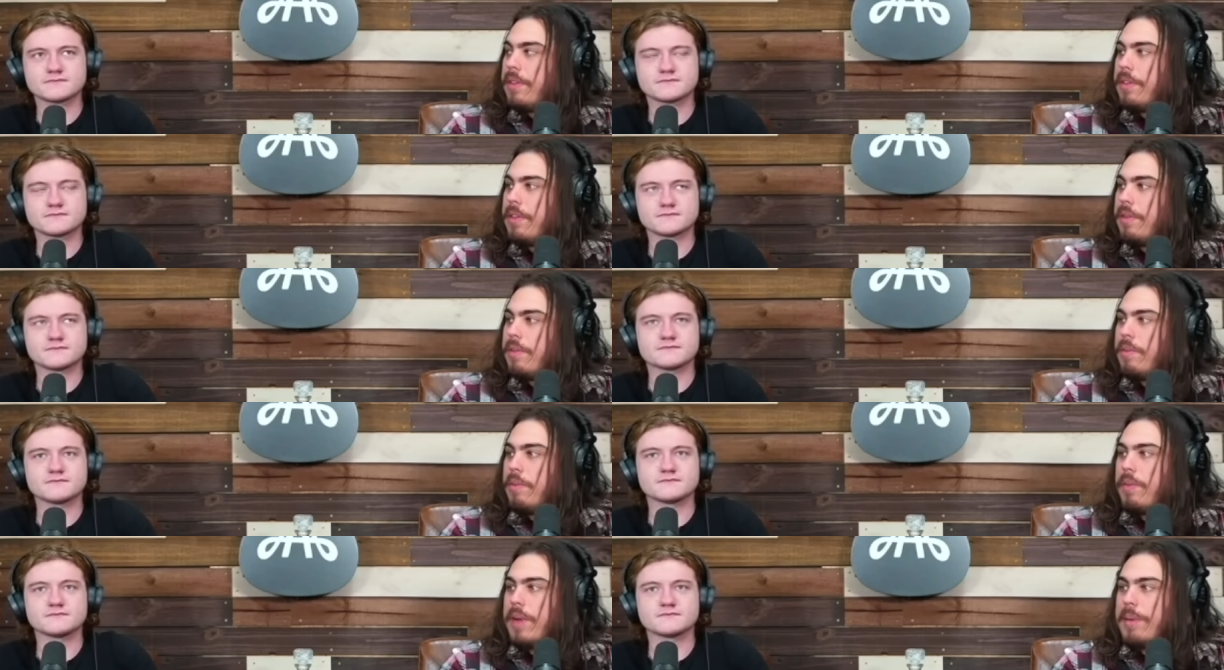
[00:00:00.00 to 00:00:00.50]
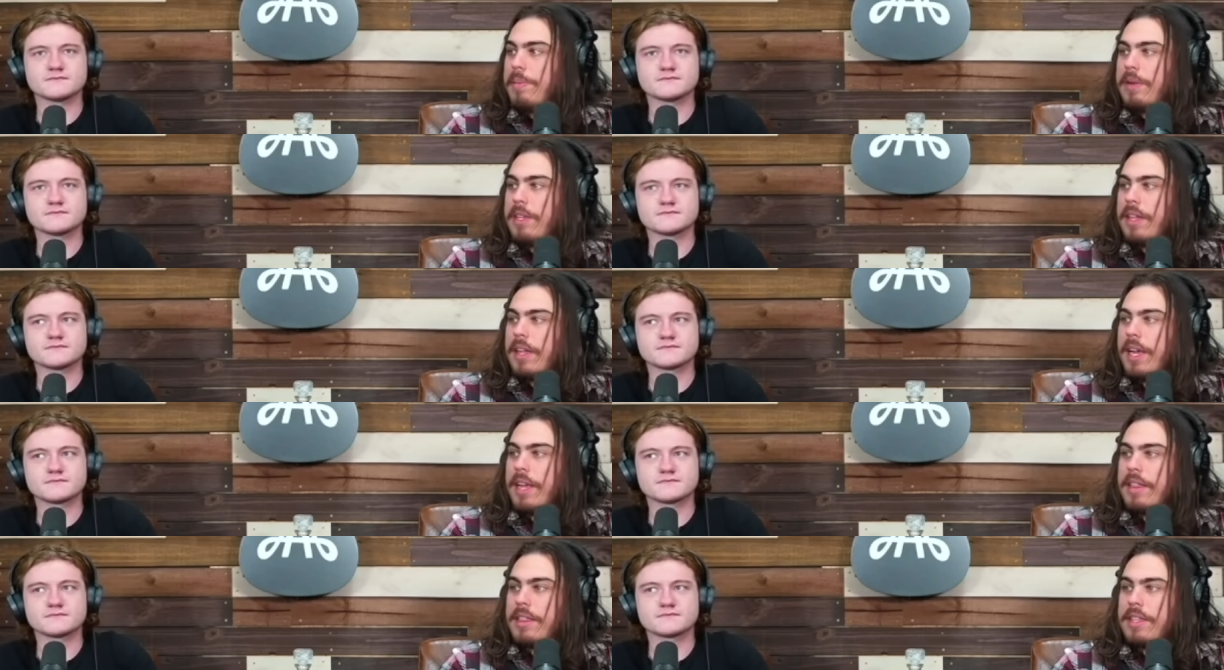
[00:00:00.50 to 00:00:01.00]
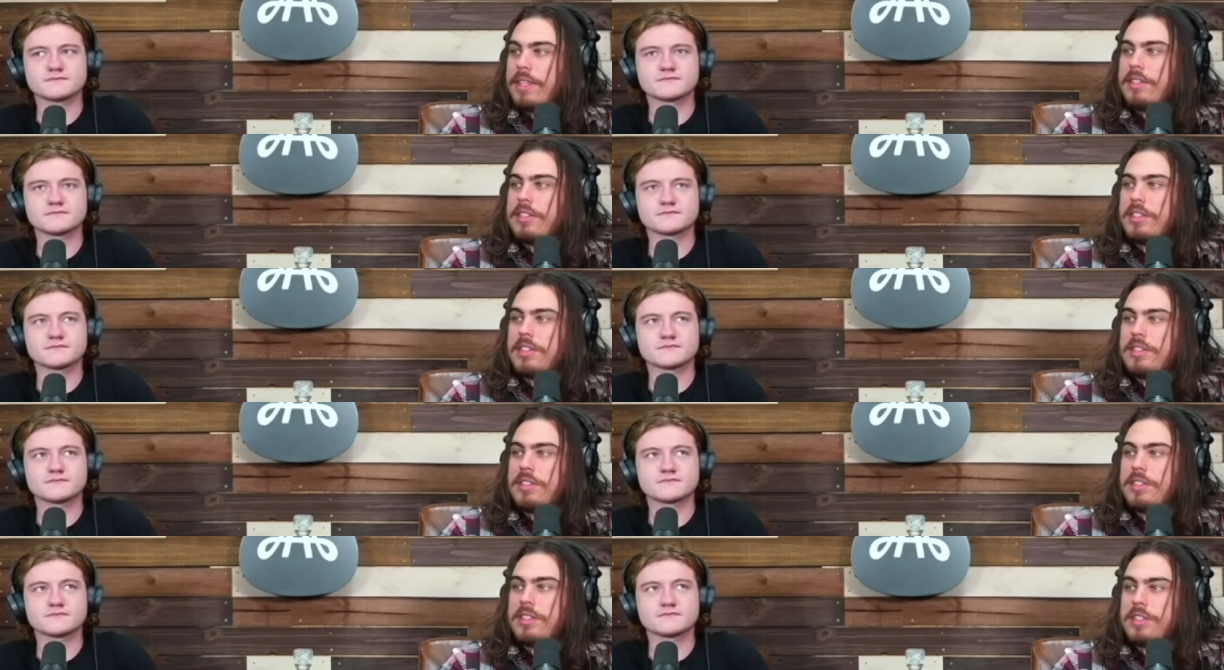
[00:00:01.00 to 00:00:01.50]
Speaker 1: mm. we'd be like, this
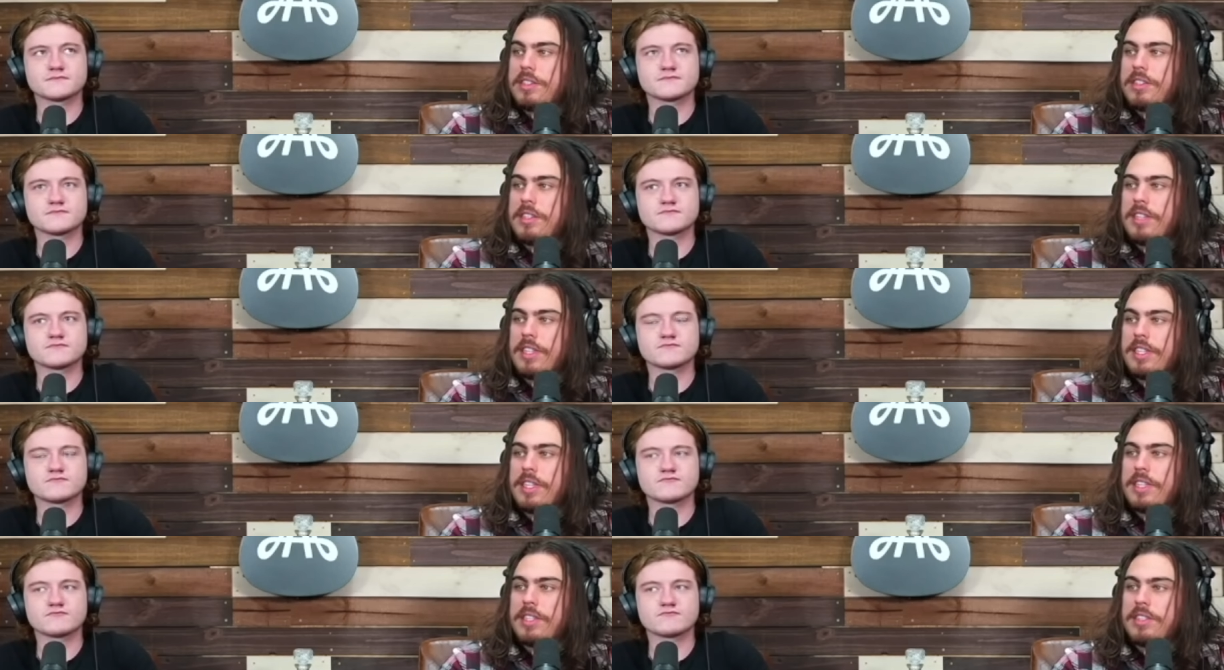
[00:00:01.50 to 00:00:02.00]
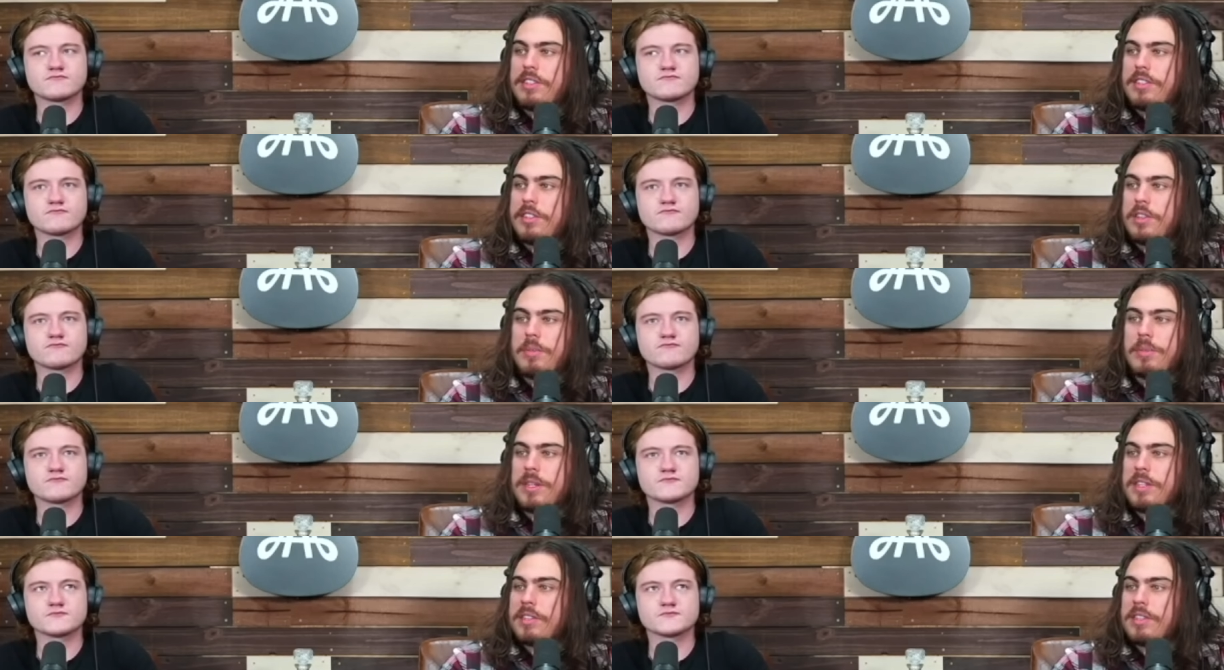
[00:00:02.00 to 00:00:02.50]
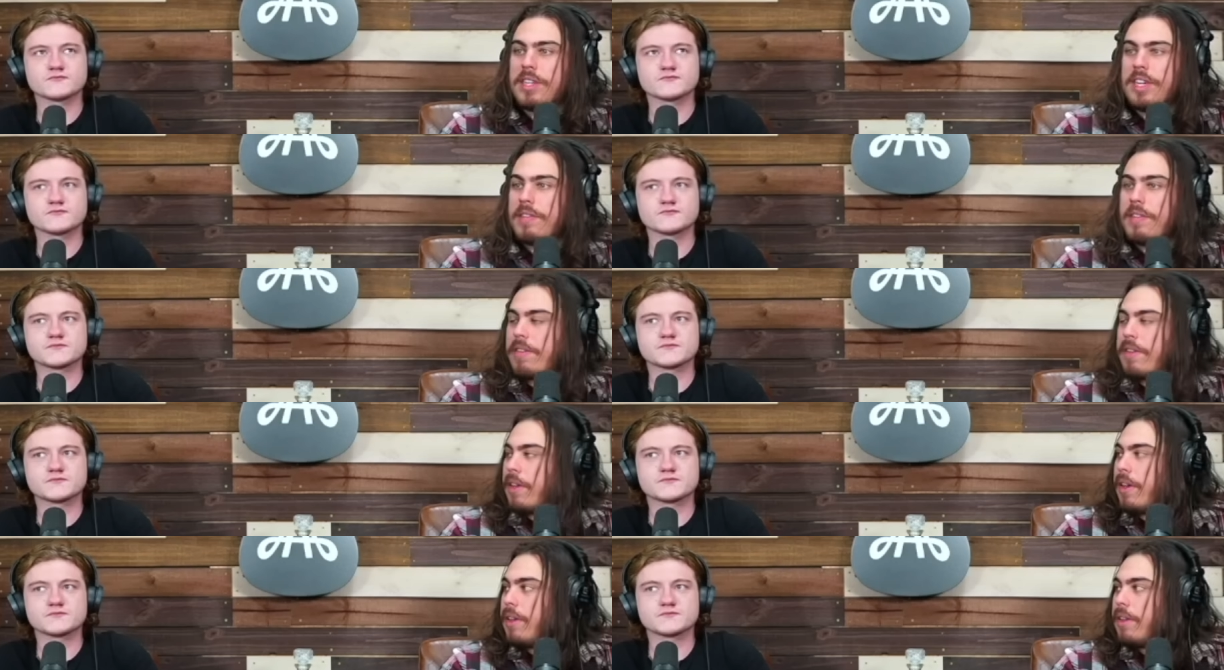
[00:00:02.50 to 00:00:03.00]
is the silliest, stupidest thing I've
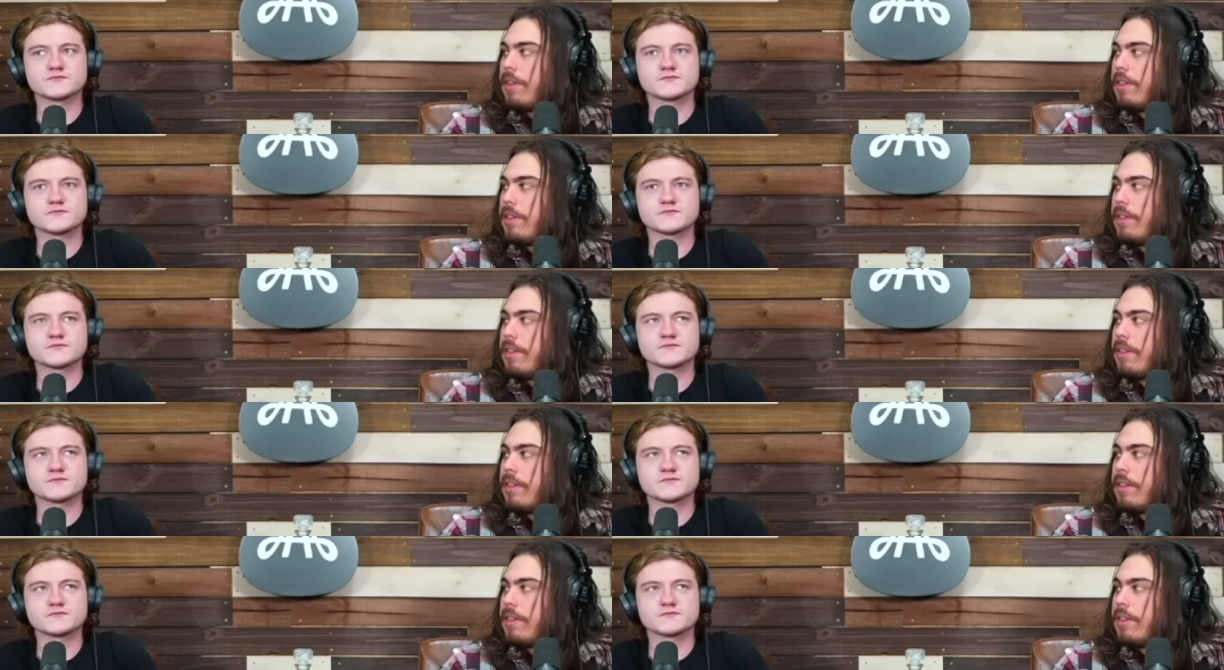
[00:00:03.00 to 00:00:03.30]
ever heard.